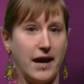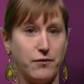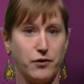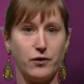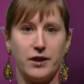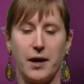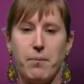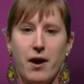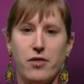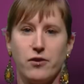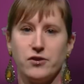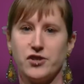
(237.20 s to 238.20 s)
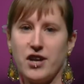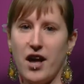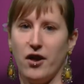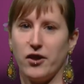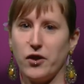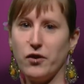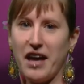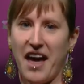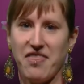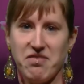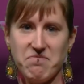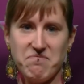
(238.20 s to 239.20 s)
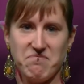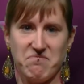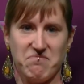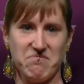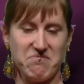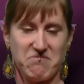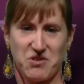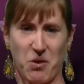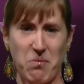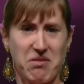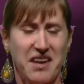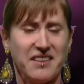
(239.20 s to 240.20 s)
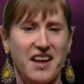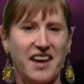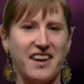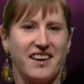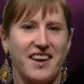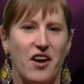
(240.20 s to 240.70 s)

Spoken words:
If you click Python shell, you get something like a